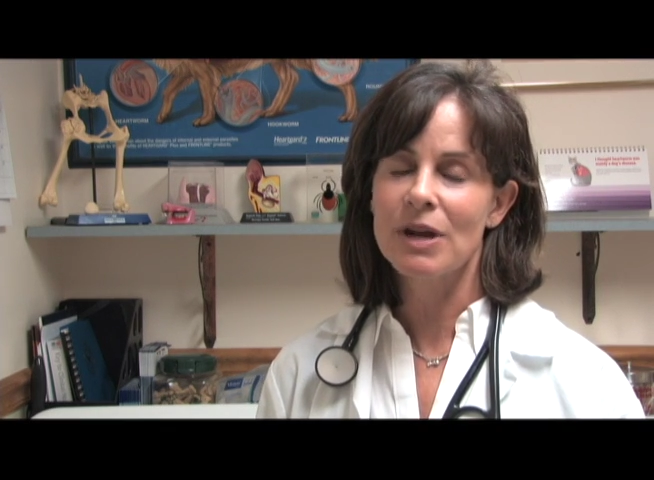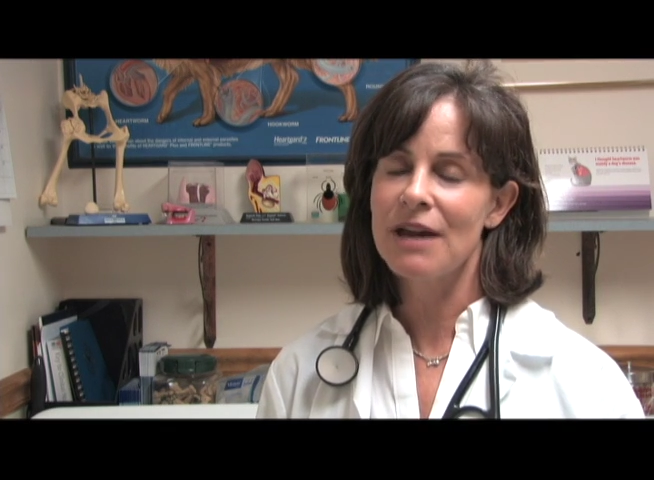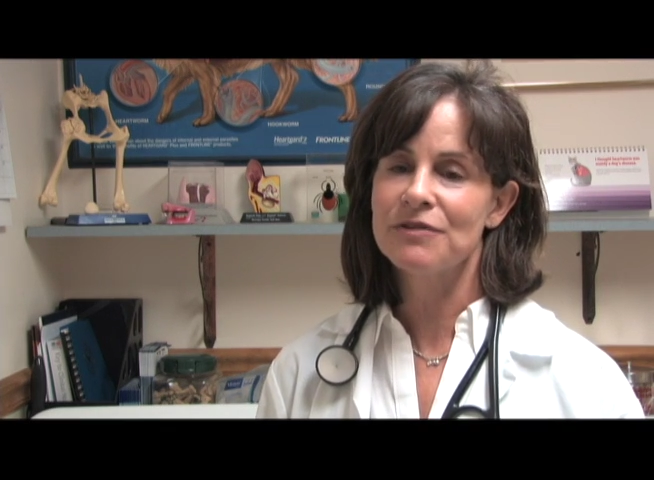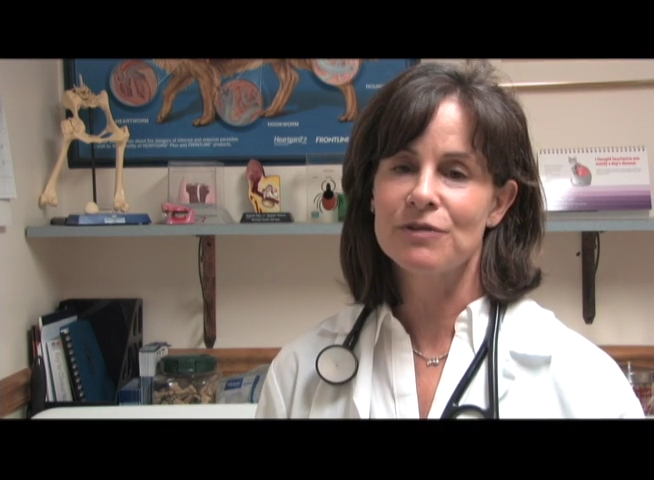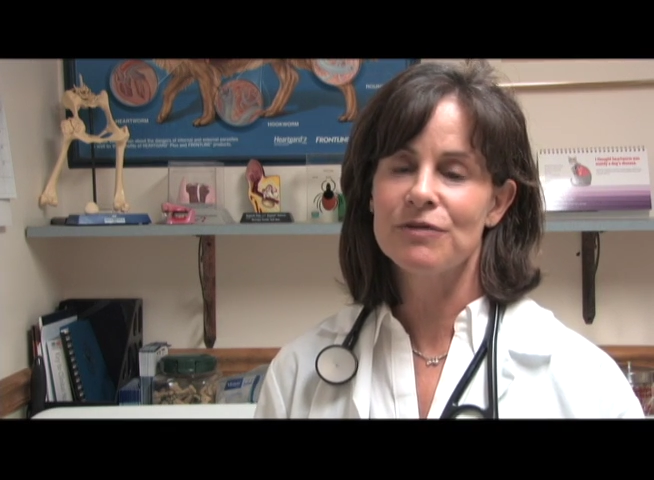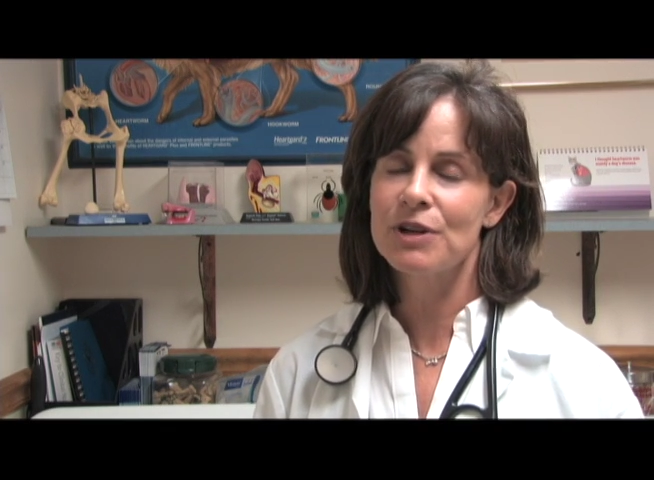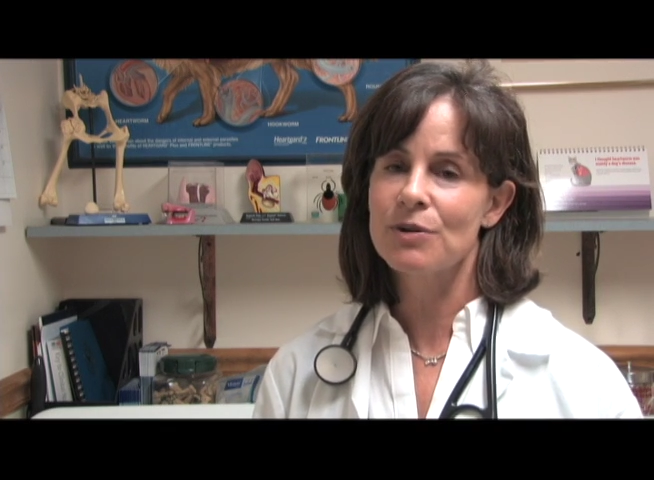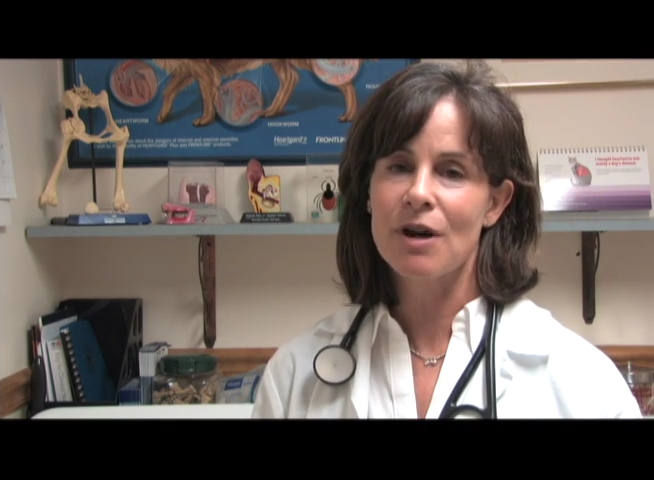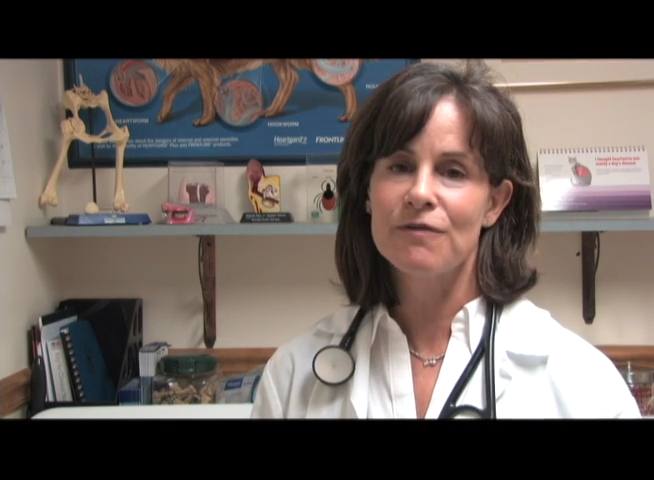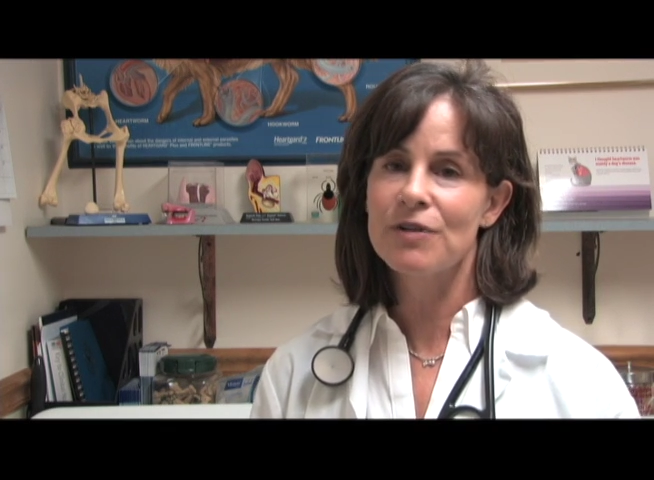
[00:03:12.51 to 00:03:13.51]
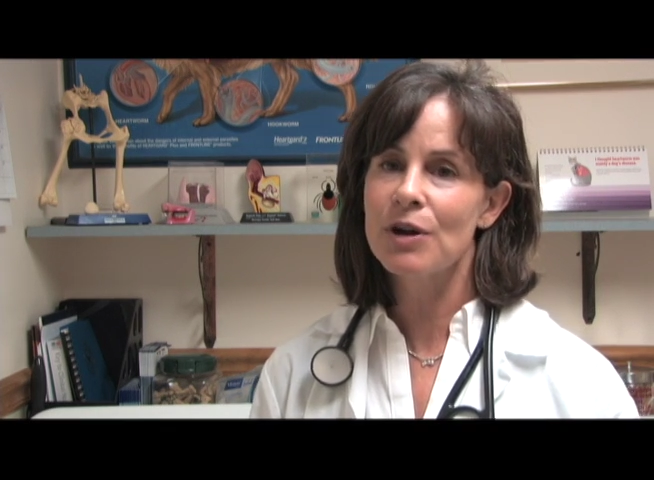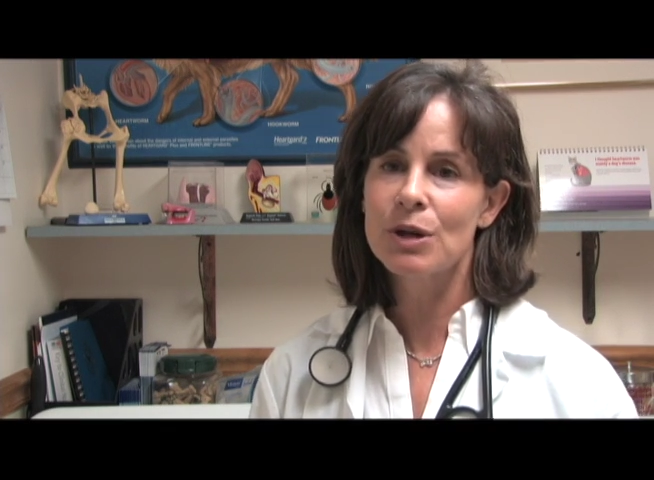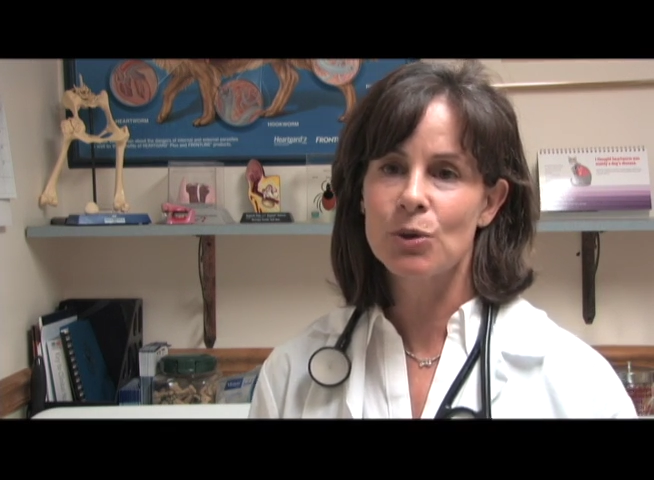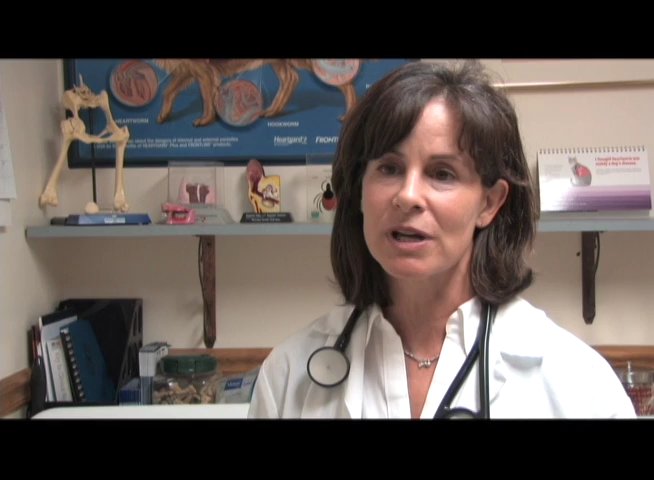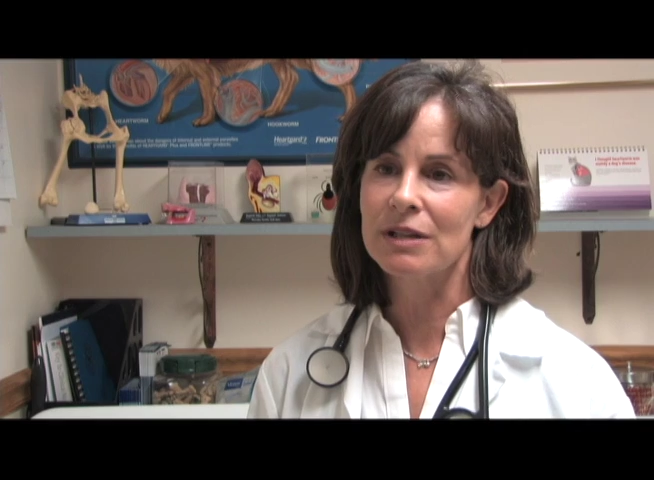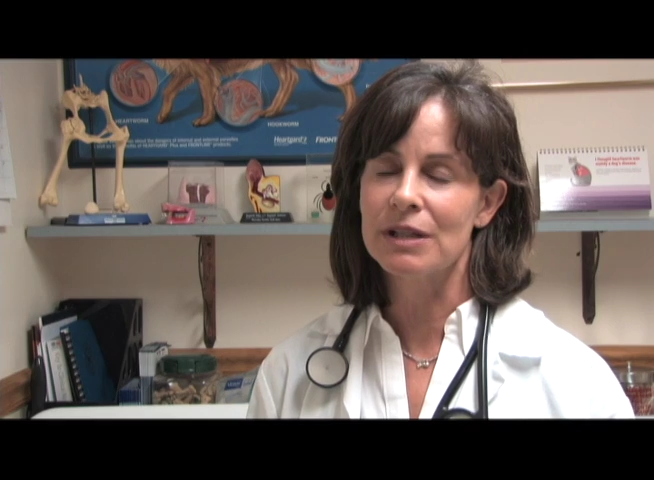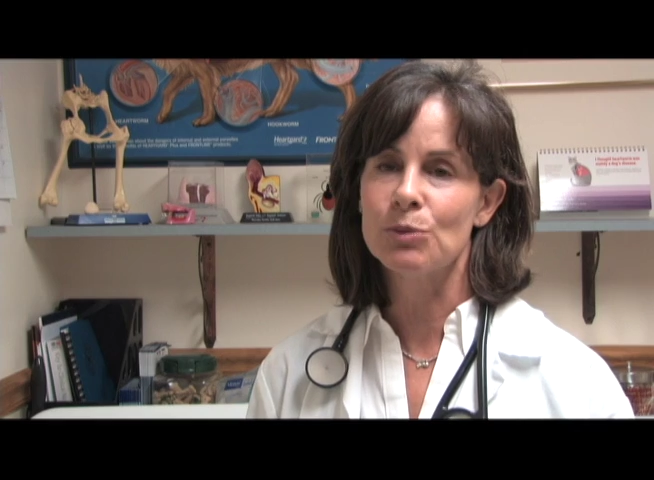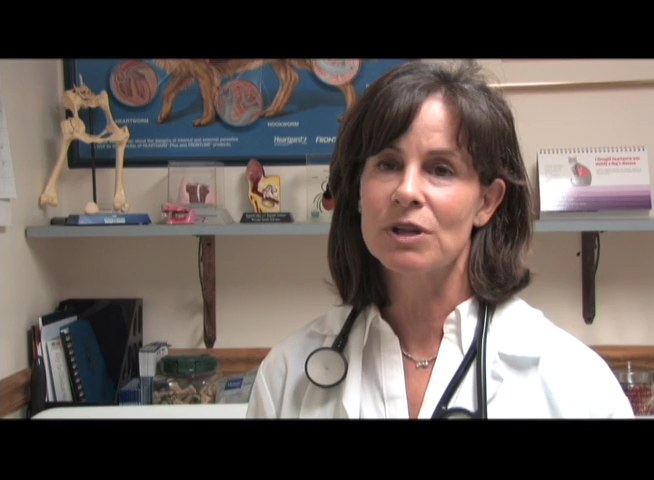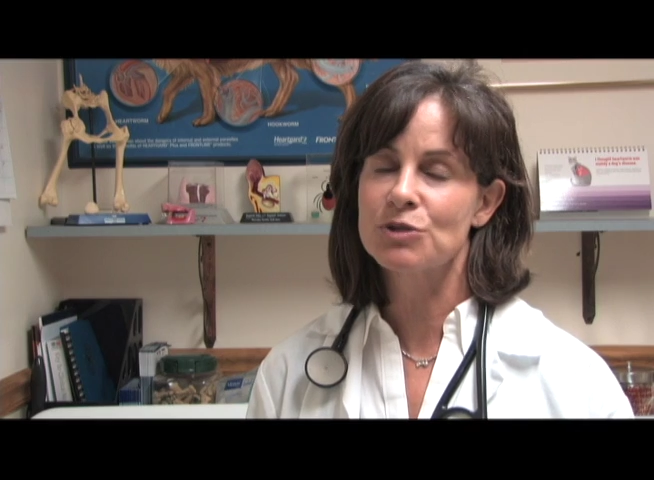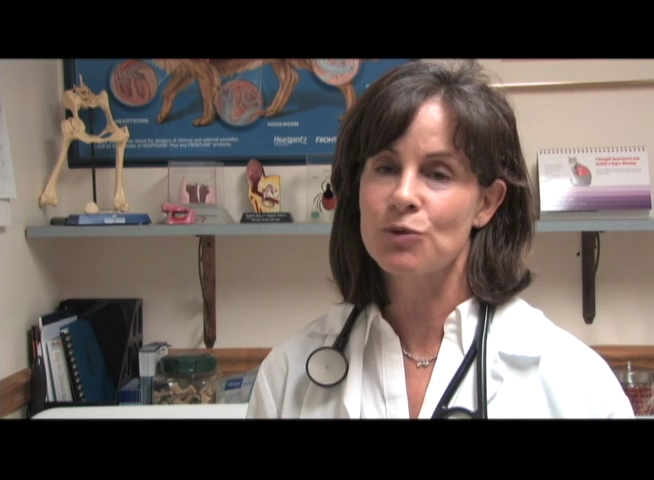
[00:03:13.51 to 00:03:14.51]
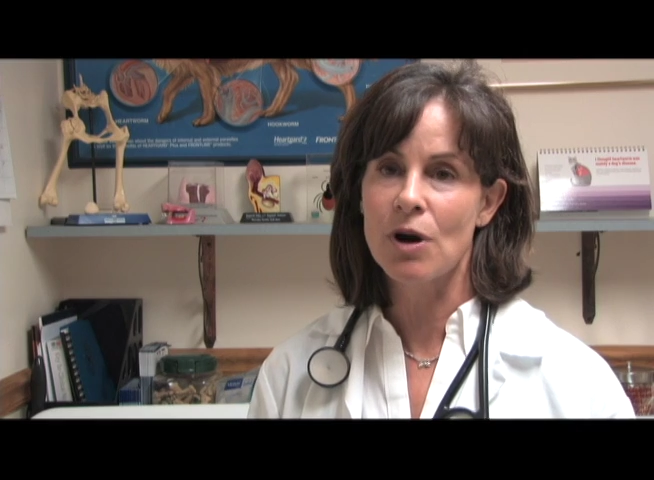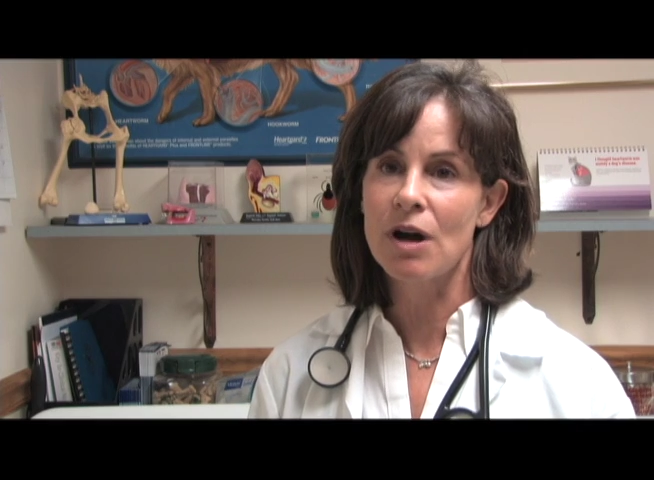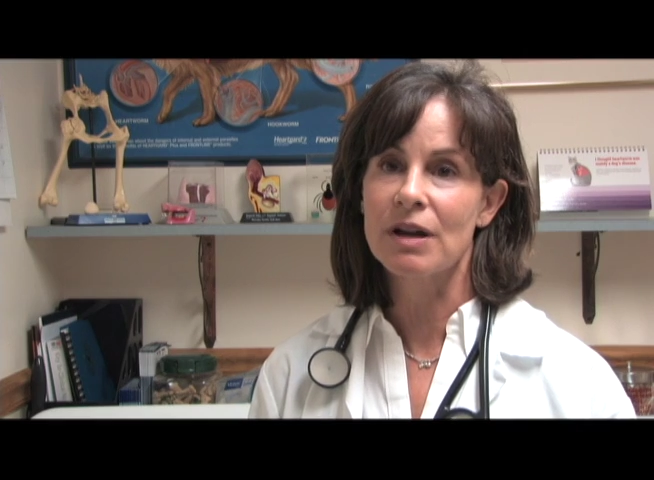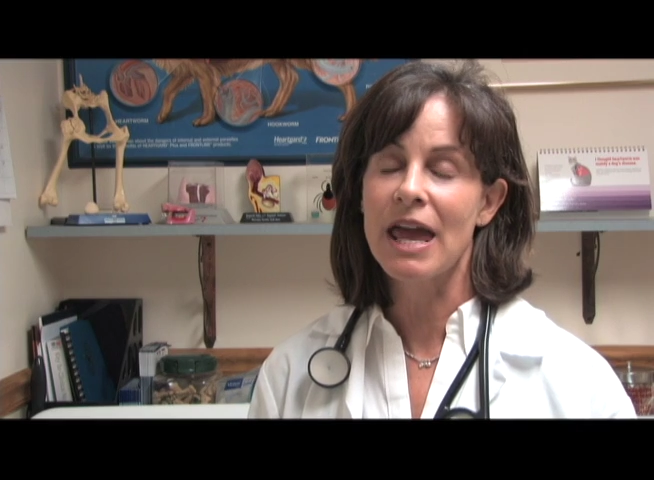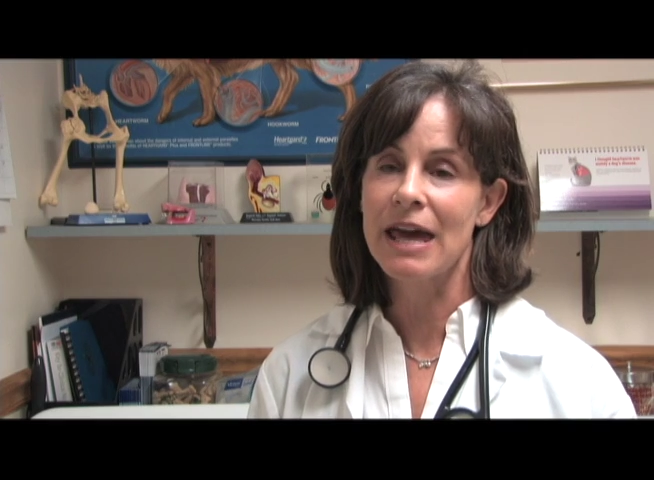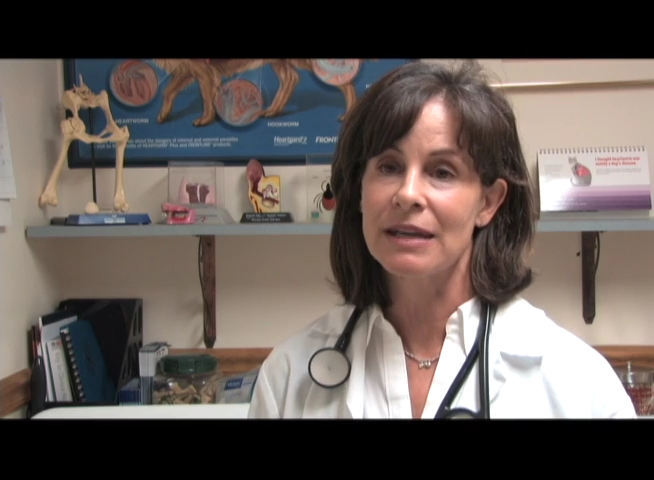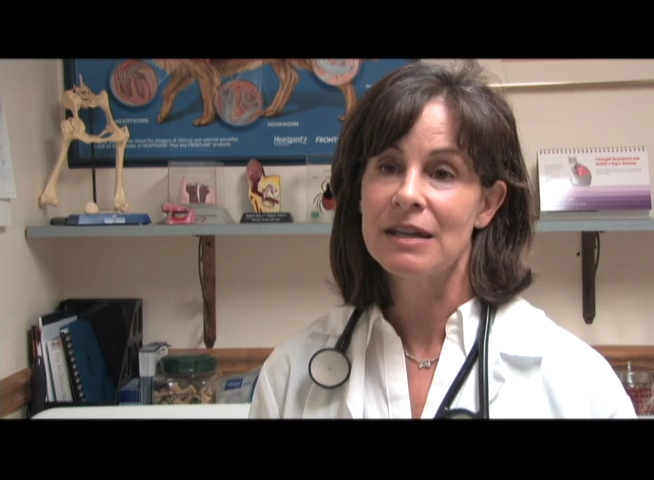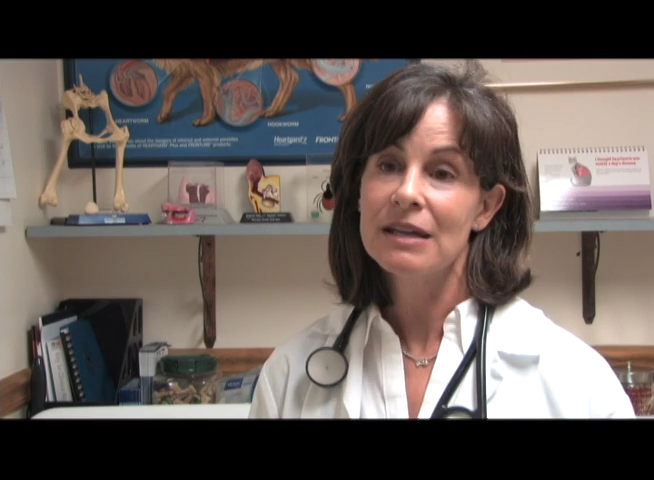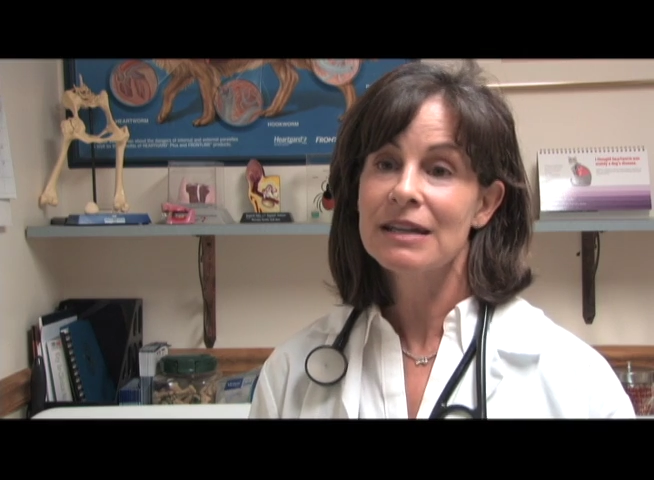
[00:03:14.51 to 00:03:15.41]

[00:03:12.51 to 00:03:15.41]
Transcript: We have to figure out very quickly what's wrong and